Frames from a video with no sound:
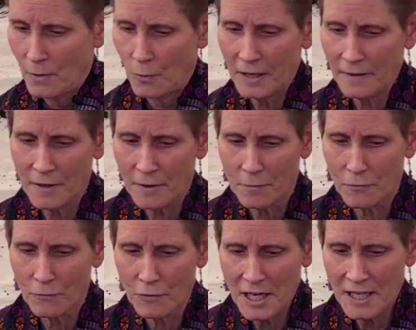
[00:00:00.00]
One of the
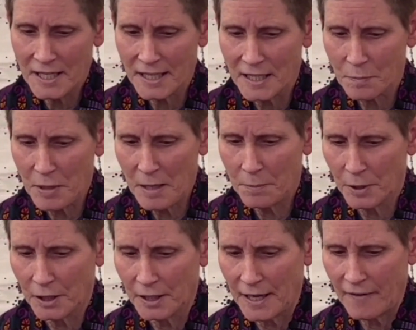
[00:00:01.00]
reasons
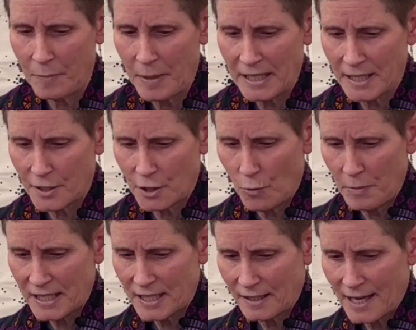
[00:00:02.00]
people have been so
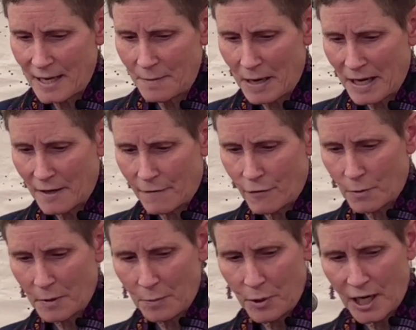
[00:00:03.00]
misled by the
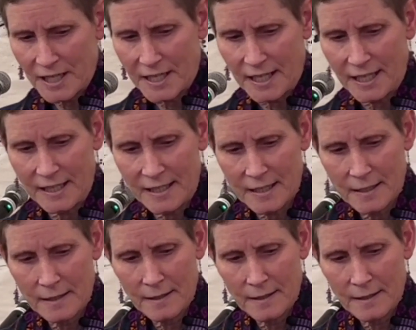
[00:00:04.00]
former president,